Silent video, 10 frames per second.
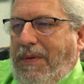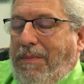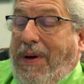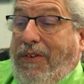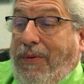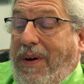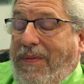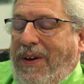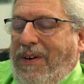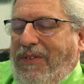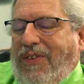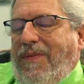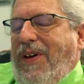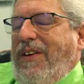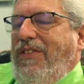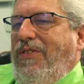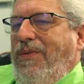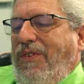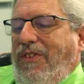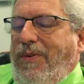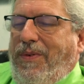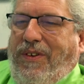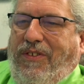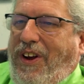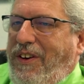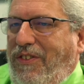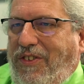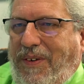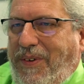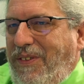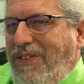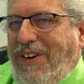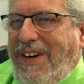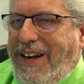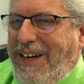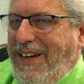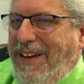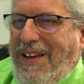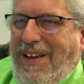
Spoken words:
In my 12 years, I've had students go to St. Stephen's in Delhi,